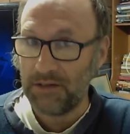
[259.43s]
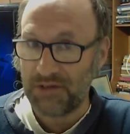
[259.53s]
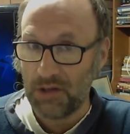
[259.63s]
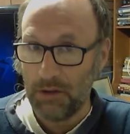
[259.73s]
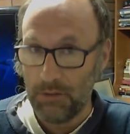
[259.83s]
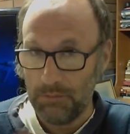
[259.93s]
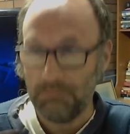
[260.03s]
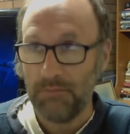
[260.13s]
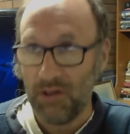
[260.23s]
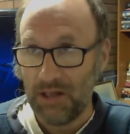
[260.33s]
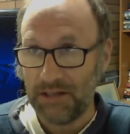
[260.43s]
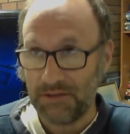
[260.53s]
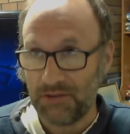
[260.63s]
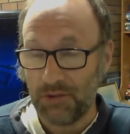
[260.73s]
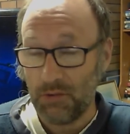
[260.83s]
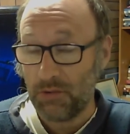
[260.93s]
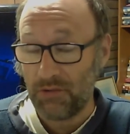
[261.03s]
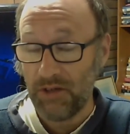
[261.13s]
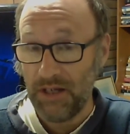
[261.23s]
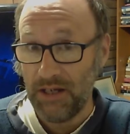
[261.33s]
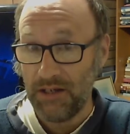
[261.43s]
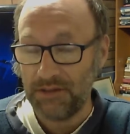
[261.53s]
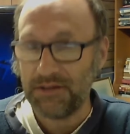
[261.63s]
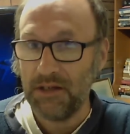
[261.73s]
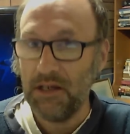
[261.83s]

so the last 2 or 3 years,